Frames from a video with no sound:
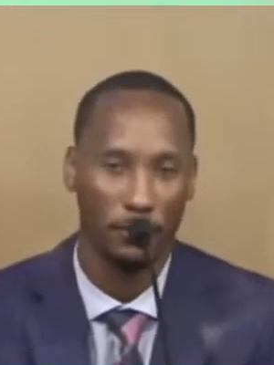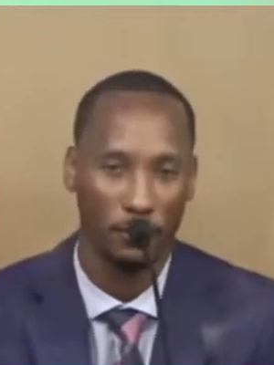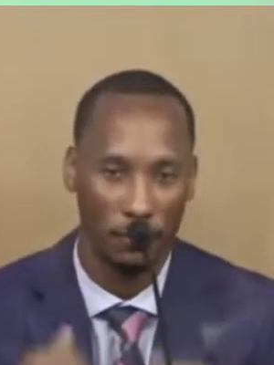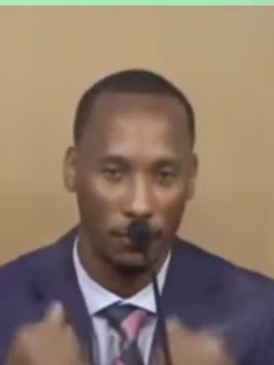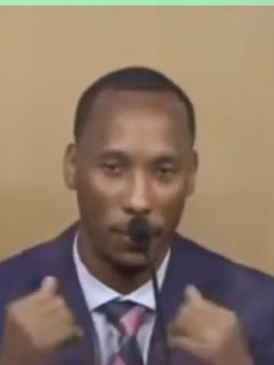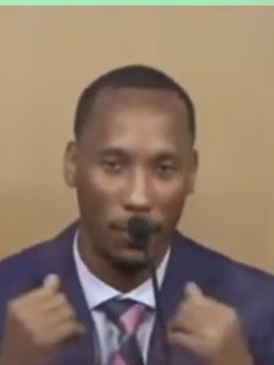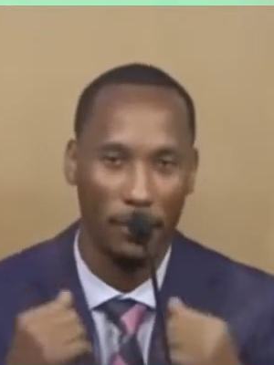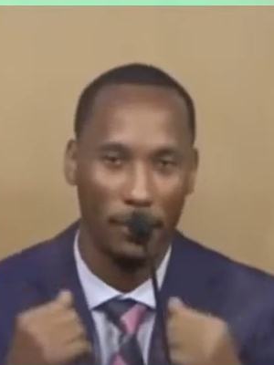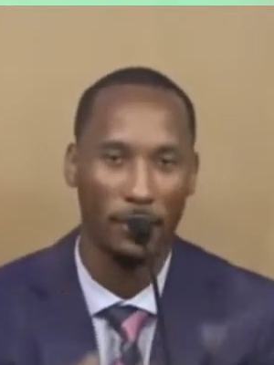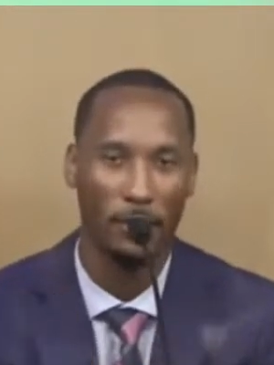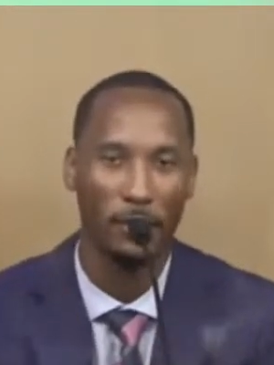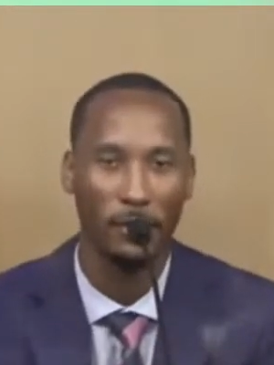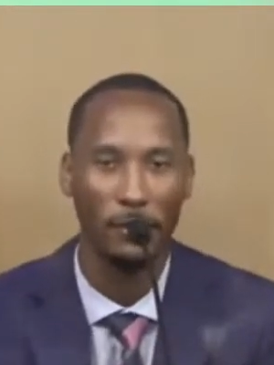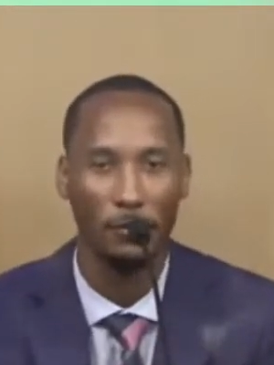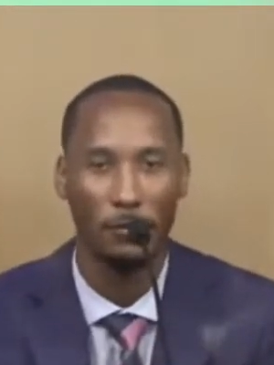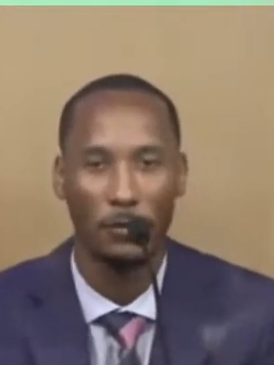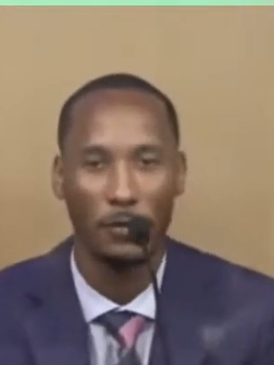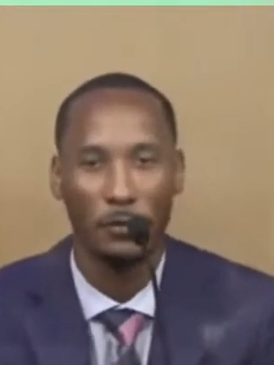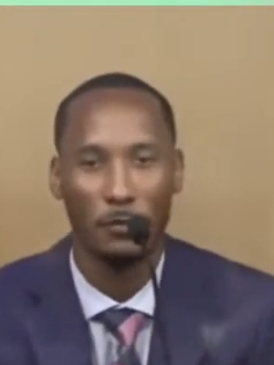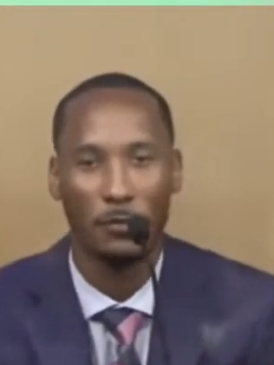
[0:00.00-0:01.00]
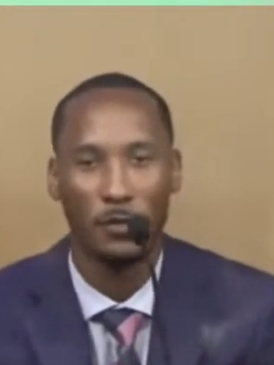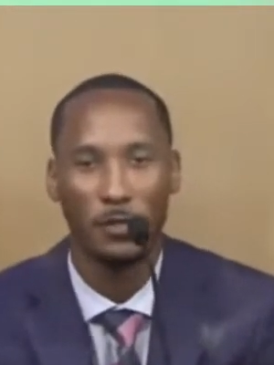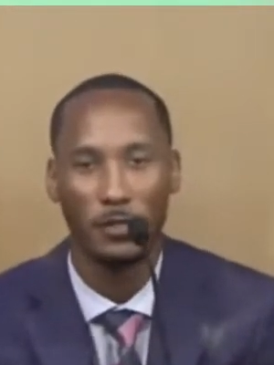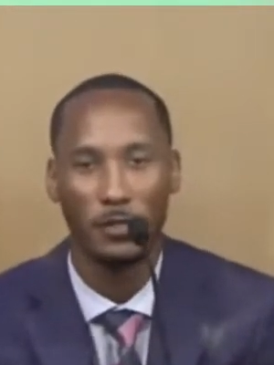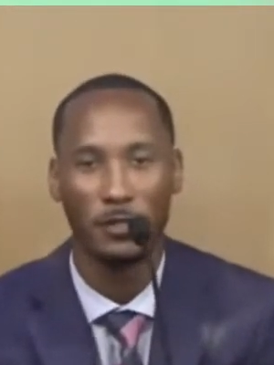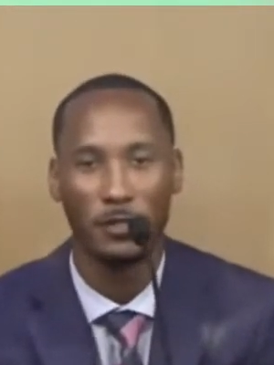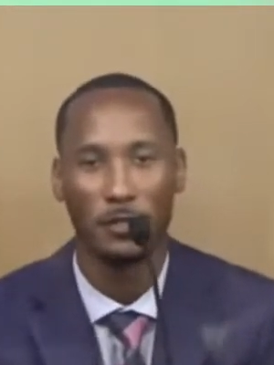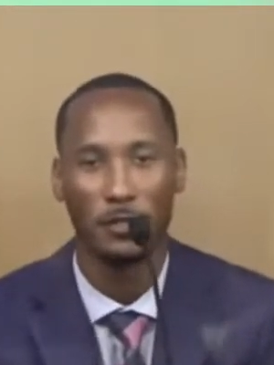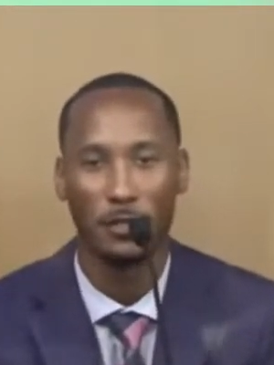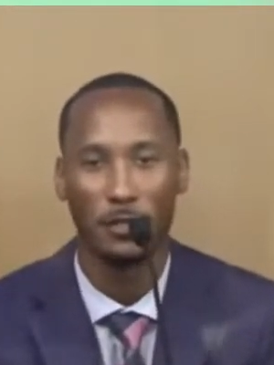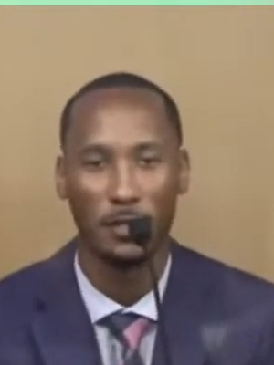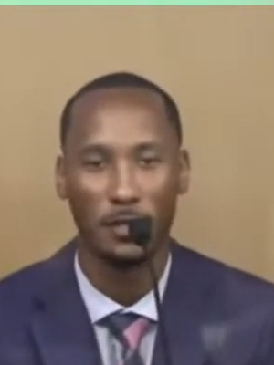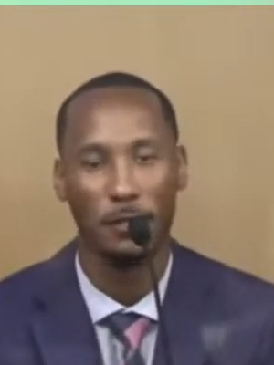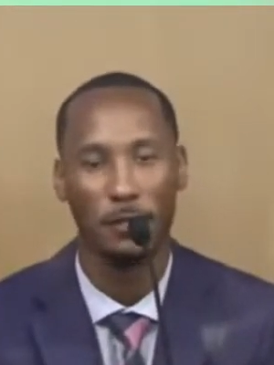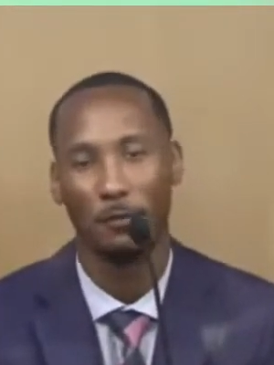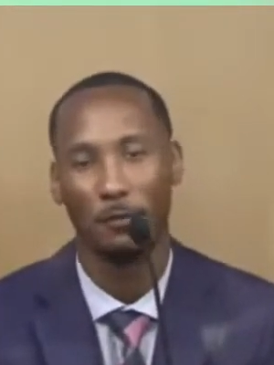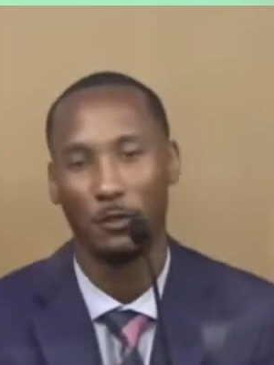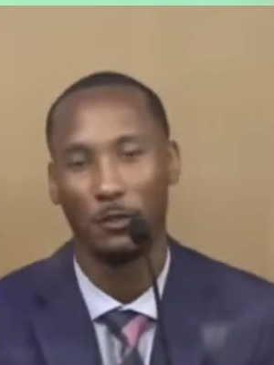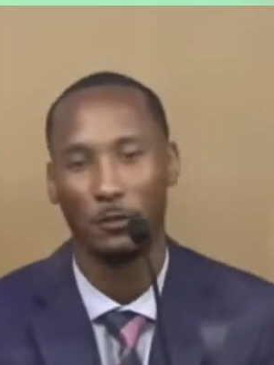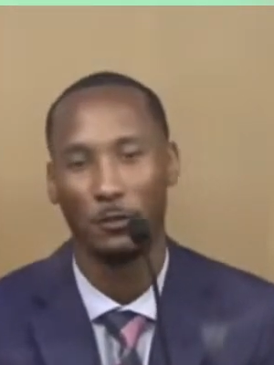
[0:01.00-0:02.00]
falling up pretty much because I
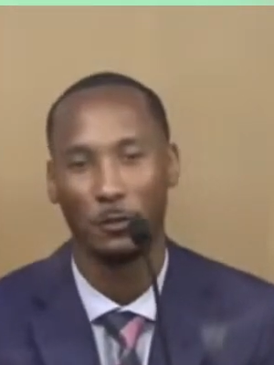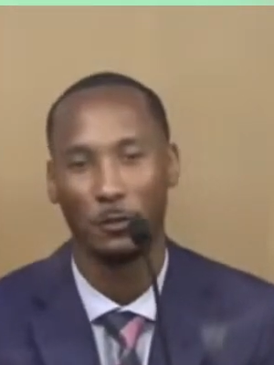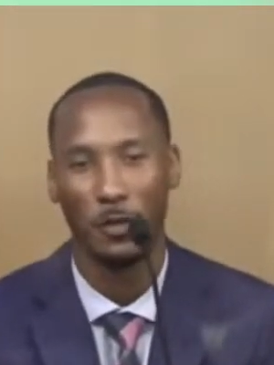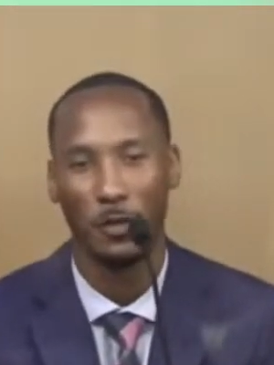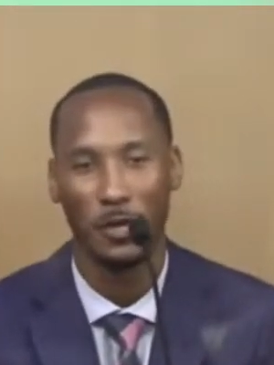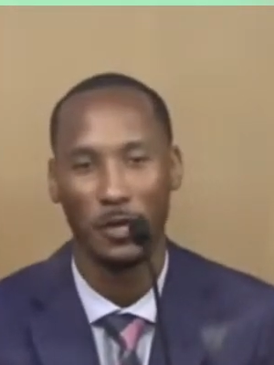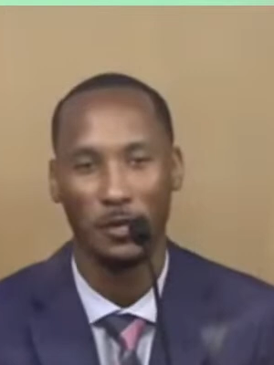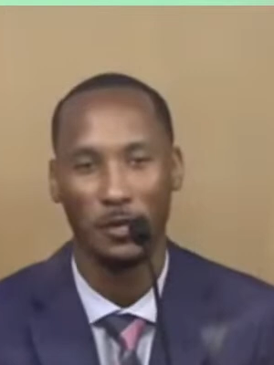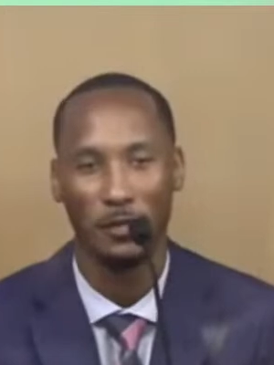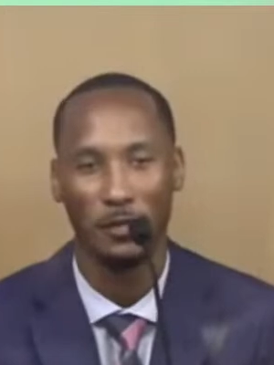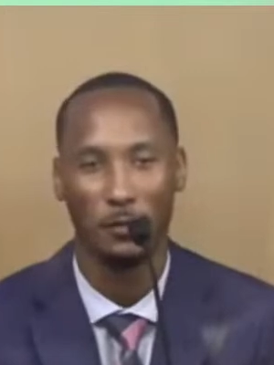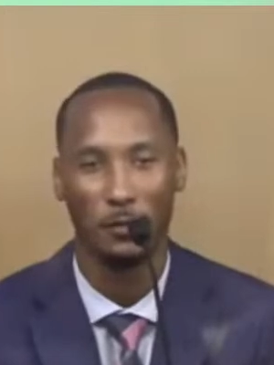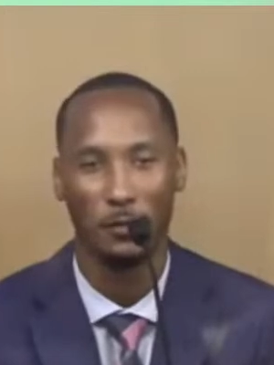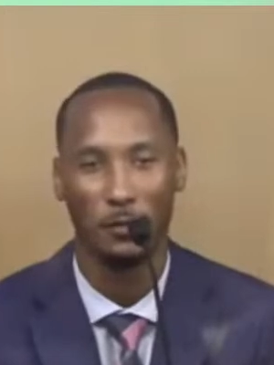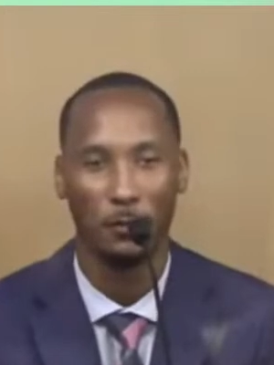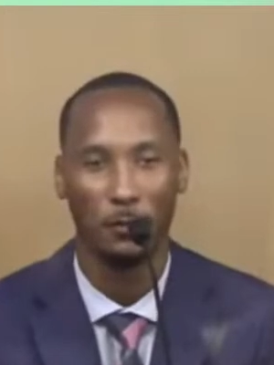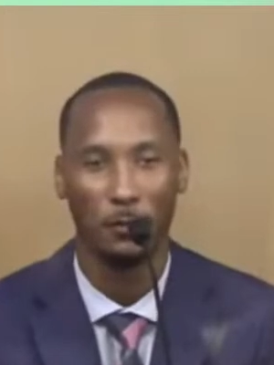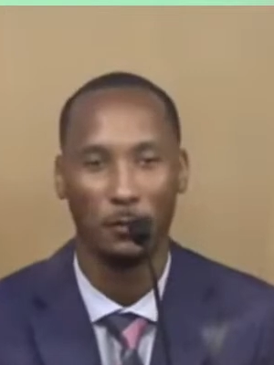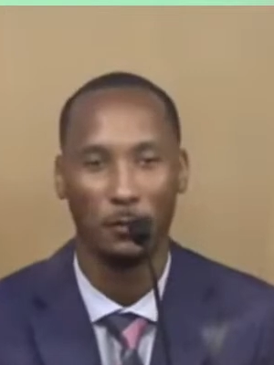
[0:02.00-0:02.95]
knew she was mad. So